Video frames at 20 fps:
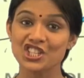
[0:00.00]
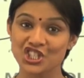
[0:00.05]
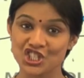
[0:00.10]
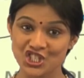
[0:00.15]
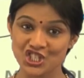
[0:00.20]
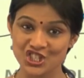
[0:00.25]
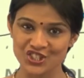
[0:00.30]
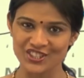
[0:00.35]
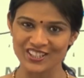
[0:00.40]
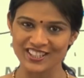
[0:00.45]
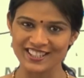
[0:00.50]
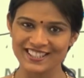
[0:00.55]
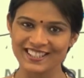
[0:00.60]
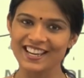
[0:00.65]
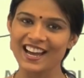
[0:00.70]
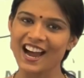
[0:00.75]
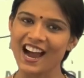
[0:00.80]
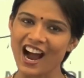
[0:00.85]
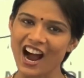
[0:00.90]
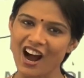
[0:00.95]

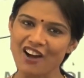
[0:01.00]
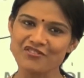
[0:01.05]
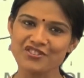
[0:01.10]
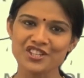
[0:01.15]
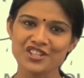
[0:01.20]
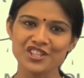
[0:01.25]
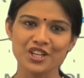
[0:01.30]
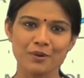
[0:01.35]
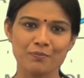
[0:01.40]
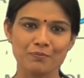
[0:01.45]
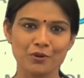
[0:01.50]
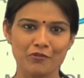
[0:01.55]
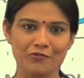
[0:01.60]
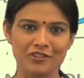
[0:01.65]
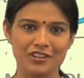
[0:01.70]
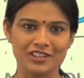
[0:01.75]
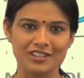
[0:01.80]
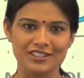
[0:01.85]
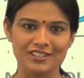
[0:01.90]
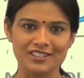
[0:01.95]
Students, after a couple
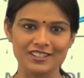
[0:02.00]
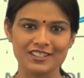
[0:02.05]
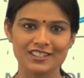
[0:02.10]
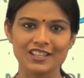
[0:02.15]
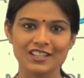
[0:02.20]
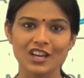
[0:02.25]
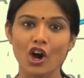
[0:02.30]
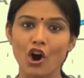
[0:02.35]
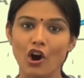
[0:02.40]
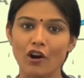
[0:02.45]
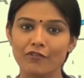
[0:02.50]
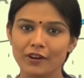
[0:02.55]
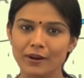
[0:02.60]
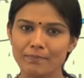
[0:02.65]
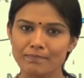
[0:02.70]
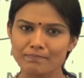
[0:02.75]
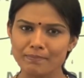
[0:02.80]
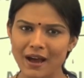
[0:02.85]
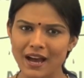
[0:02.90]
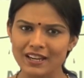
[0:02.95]
of years of
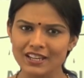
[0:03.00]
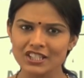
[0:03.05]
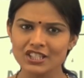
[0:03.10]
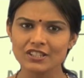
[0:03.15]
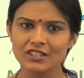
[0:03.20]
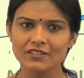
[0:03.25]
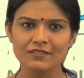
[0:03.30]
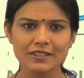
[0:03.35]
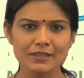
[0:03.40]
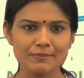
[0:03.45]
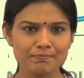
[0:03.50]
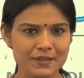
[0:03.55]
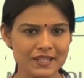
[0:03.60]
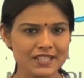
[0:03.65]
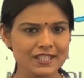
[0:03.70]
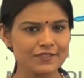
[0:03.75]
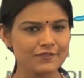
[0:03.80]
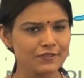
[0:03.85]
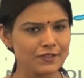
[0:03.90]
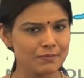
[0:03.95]
comparatively
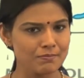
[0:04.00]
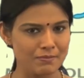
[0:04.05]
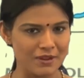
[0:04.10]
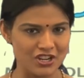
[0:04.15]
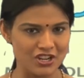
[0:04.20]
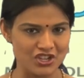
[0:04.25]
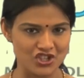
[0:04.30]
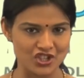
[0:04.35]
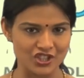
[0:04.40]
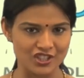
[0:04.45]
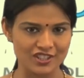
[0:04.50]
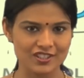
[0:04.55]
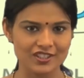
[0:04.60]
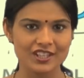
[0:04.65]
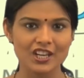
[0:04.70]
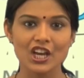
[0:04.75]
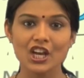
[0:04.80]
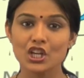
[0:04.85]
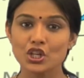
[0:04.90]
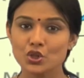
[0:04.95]
peaceful
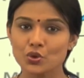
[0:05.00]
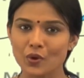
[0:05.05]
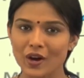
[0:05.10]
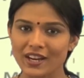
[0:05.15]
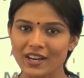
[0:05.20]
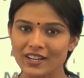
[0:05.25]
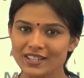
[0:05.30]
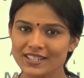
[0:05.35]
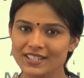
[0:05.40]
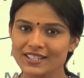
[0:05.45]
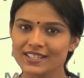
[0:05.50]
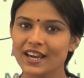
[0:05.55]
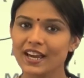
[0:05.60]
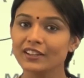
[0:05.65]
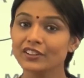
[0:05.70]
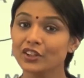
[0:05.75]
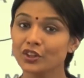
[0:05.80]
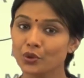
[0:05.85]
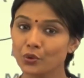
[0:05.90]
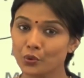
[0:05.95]
measures to
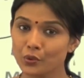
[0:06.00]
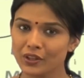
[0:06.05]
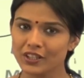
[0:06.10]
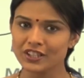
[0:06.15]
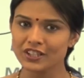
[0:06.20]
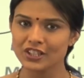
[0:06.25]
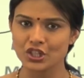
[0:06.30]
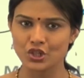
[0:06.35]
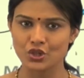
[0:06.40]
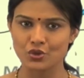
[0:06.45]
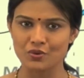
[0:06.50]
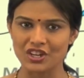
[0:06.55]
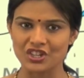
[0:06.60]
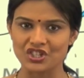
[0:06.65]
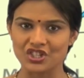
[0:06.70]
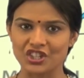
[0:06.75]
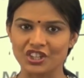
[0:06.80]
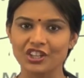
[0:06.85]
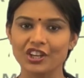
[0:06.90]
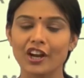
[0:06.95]
understand the rural
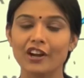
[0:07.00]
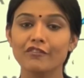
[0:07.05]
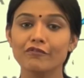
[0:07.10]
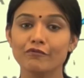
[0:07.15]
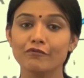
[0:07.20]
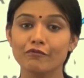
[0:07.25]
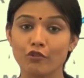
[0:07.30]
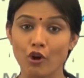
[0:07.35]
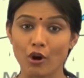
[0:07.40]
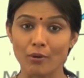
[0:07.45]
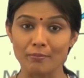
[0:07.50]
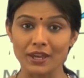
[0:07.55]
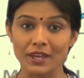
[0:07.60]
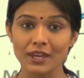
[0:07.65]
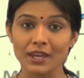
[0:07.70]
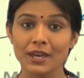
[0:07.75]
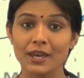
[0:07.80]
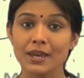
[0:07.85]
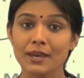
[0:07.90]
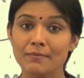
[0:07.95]
situation and
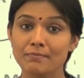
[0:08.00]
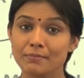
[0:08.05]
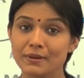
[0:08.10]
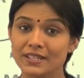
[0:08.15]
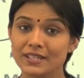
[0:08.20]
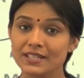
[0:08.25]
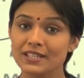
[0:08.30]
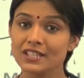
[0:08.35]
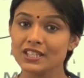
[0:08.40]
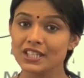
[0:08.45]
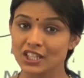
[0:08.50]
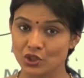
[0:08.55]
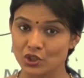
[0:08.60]
forming peasant